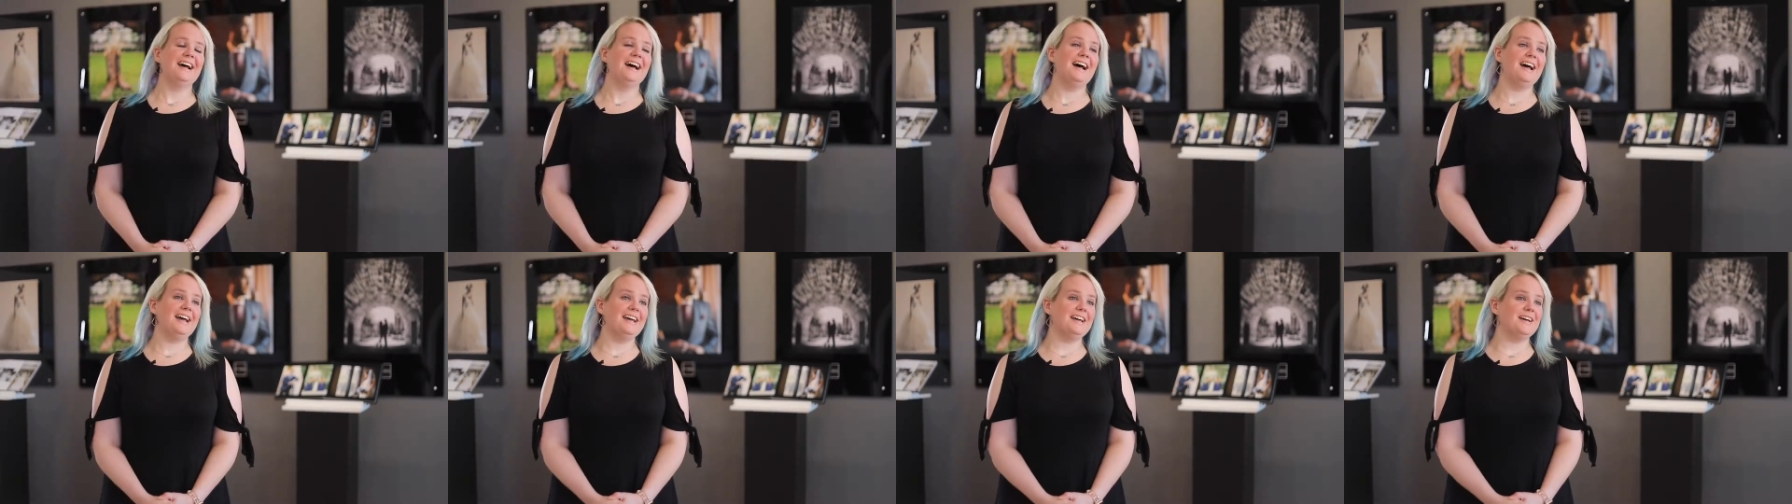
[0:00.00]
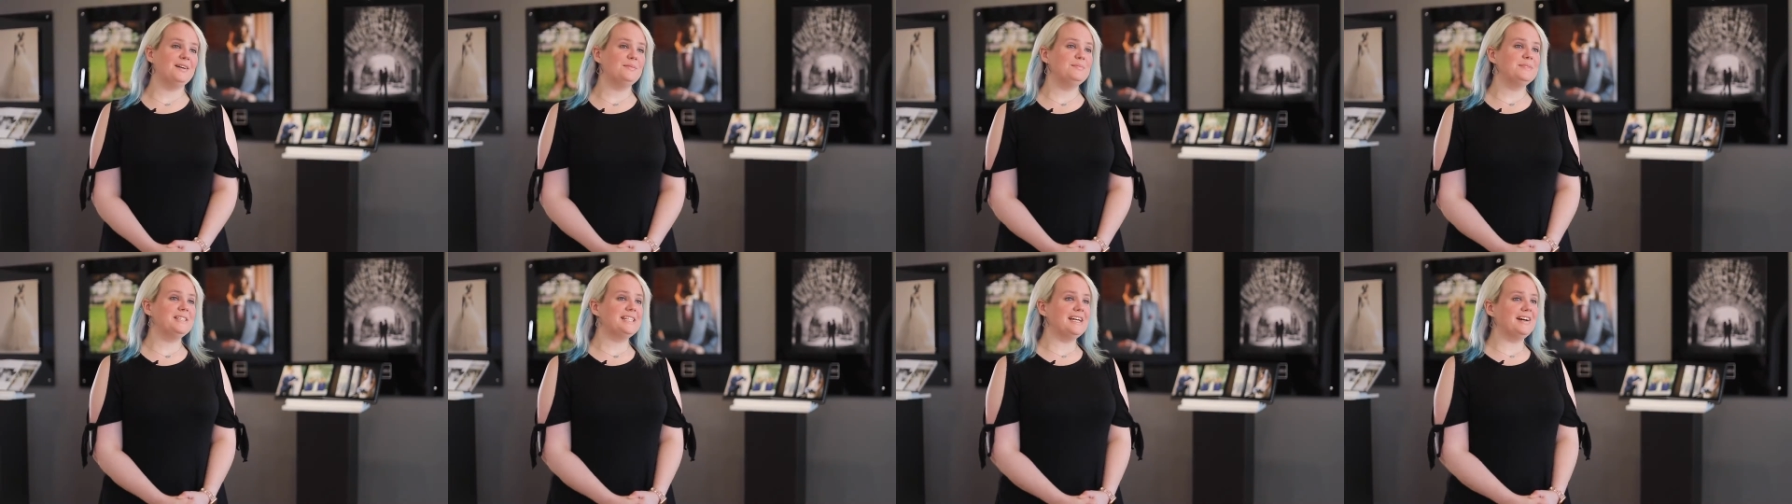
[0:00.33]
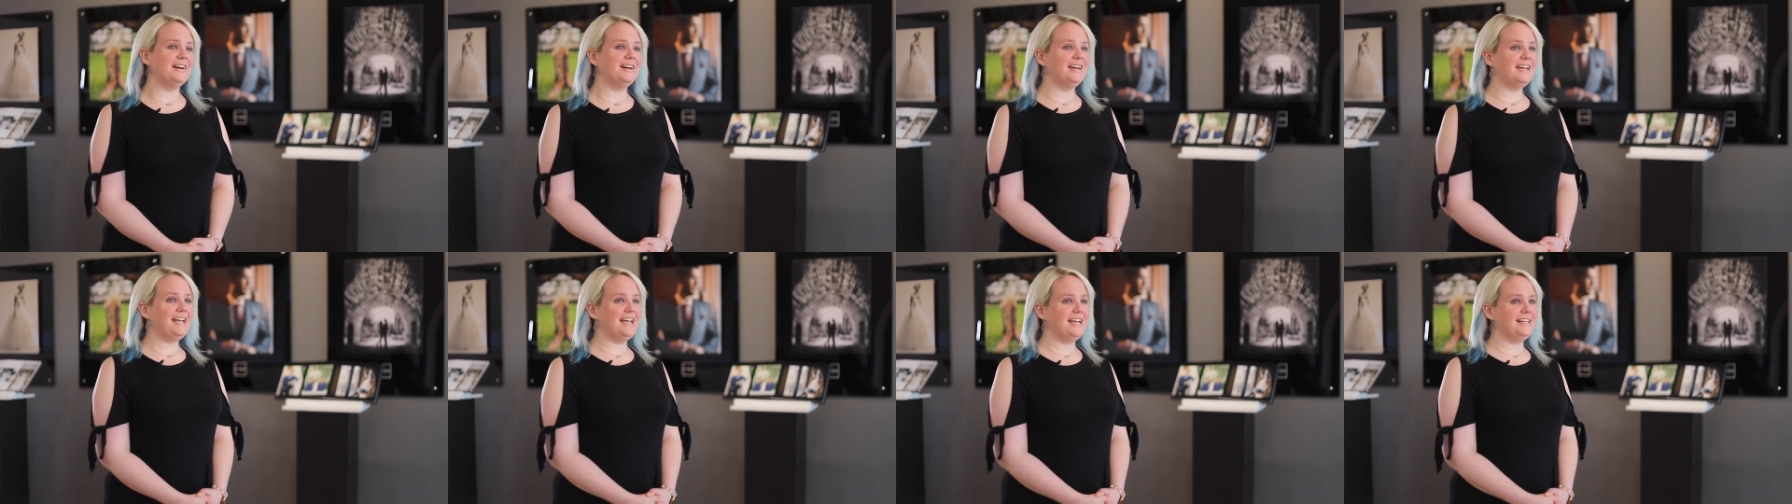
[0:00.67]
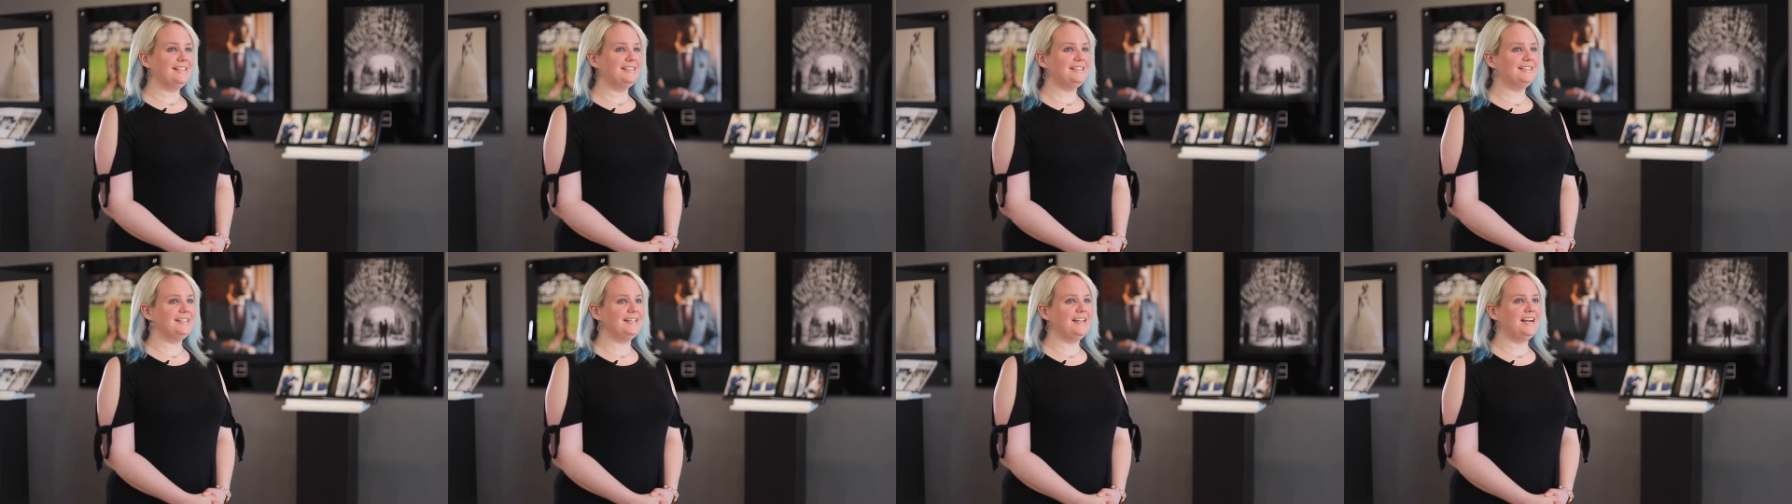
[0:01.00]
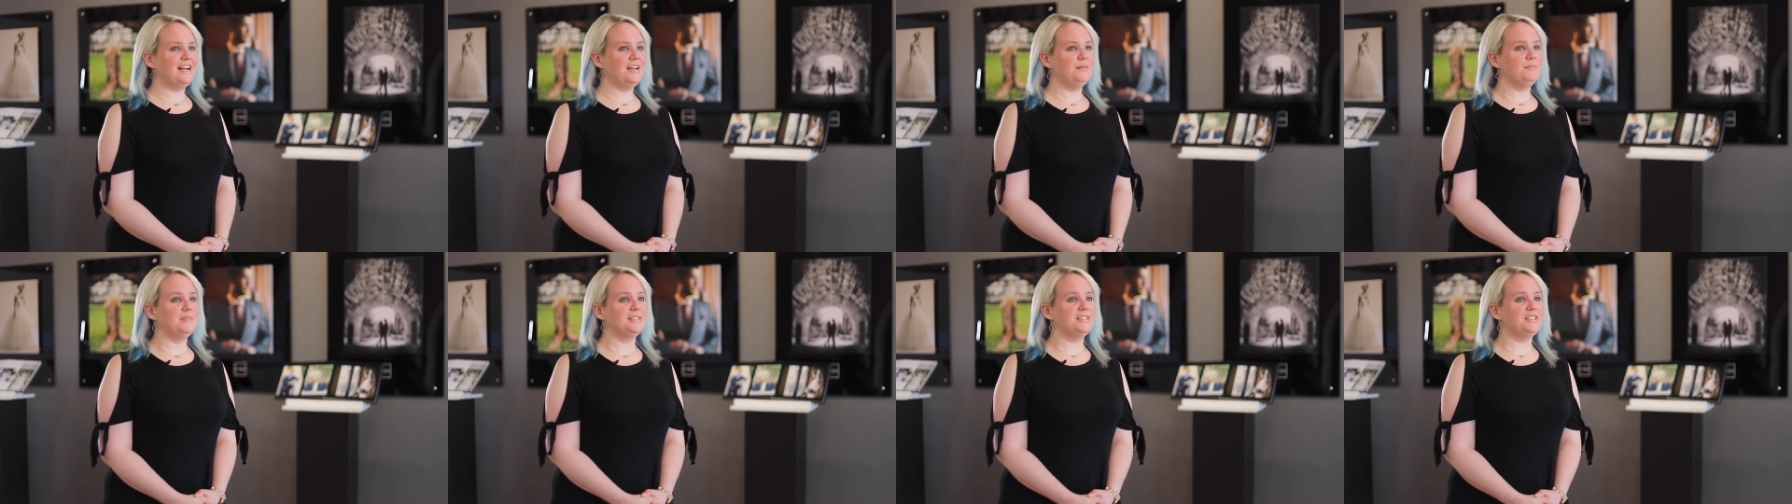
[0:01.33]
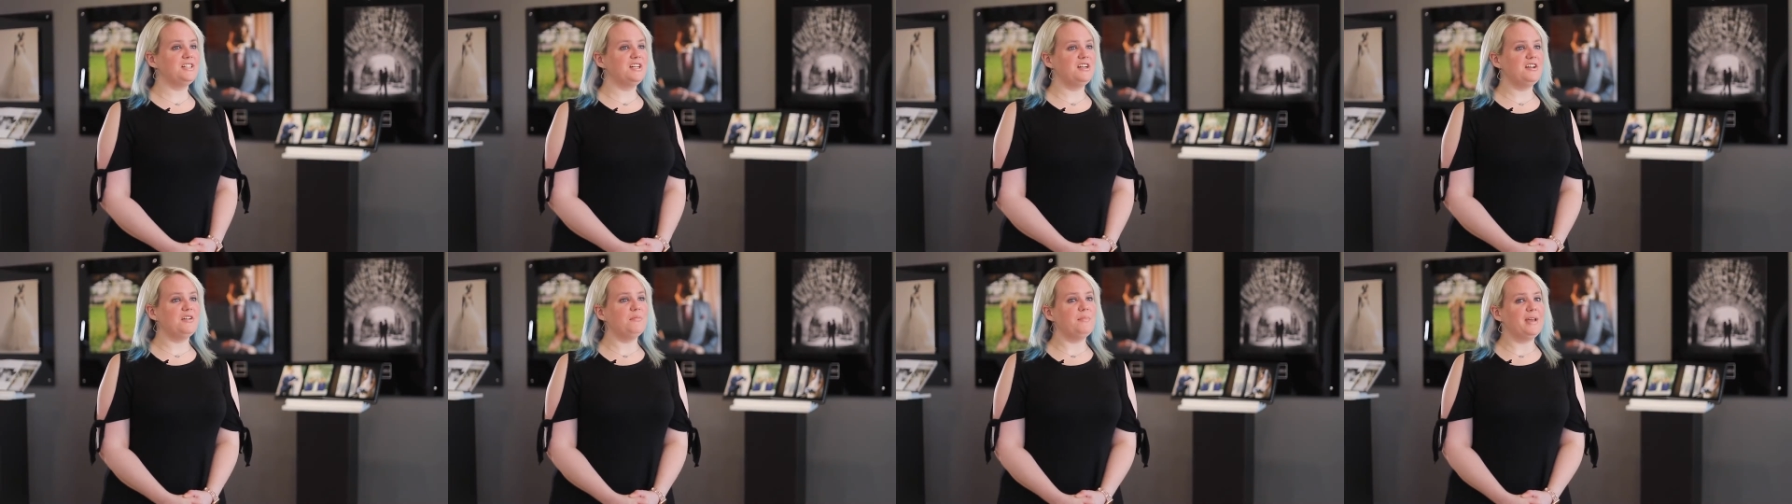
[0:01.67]
Hi, I'm Sarah Case, and I'm a
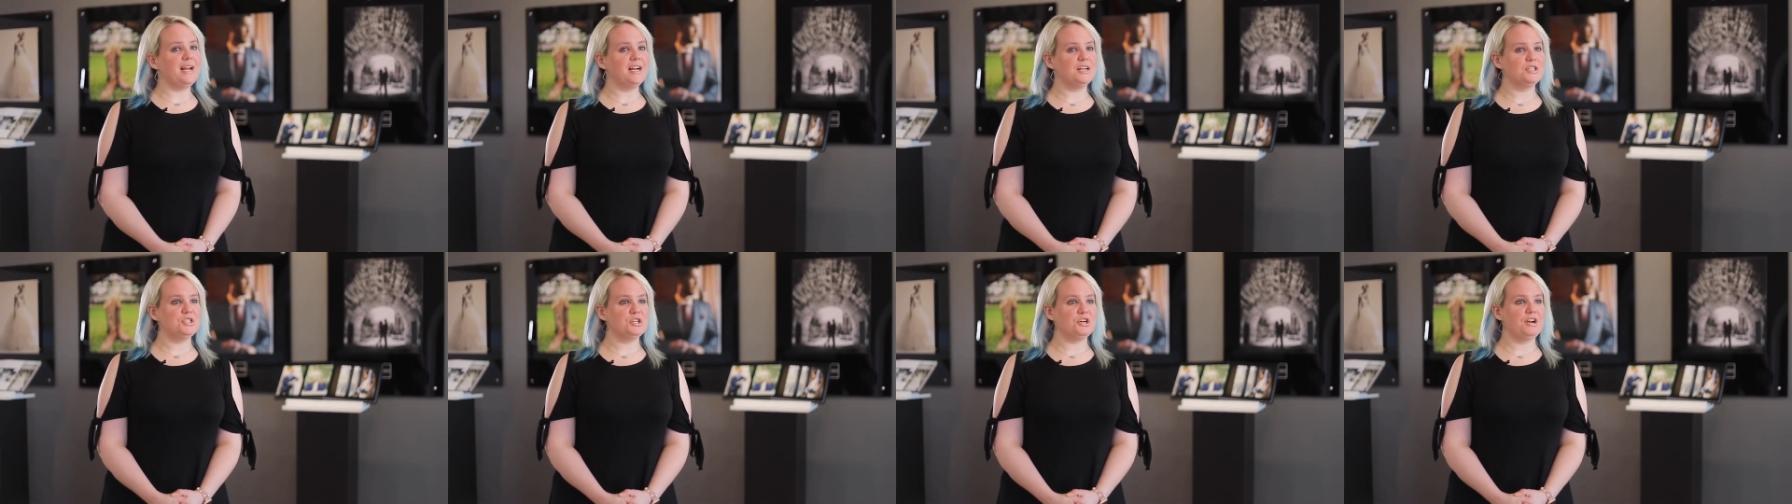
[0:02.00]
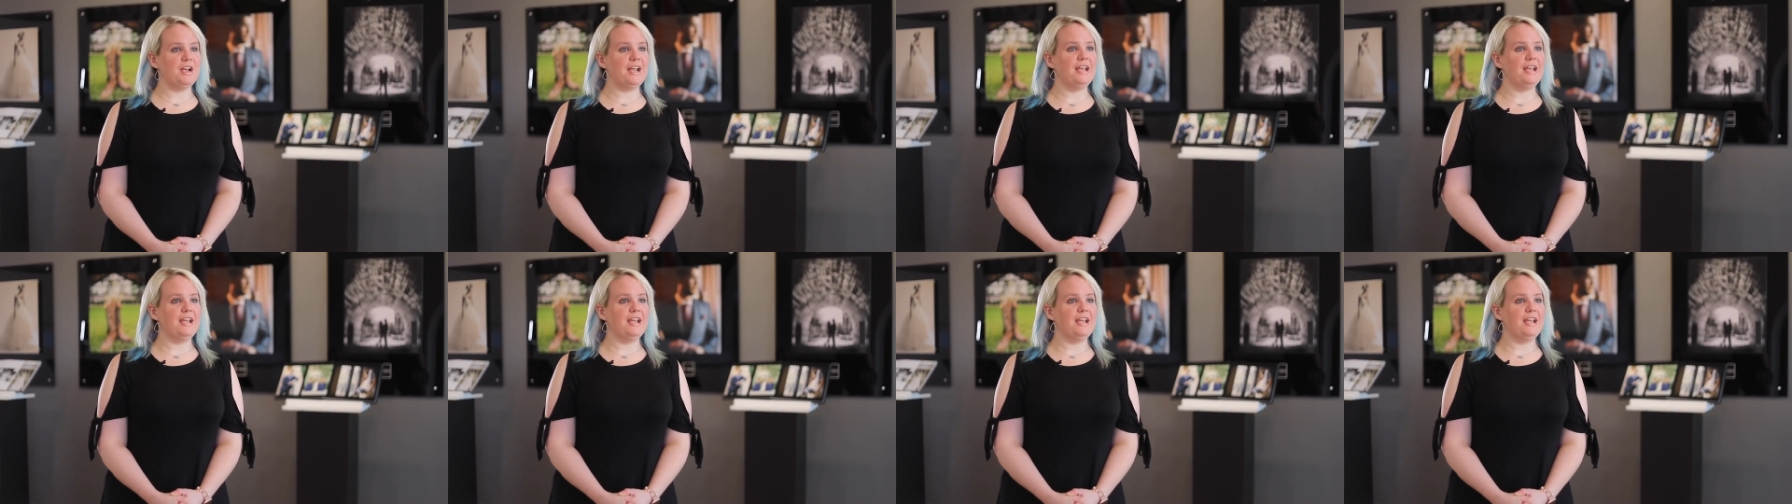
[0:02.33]
studio manager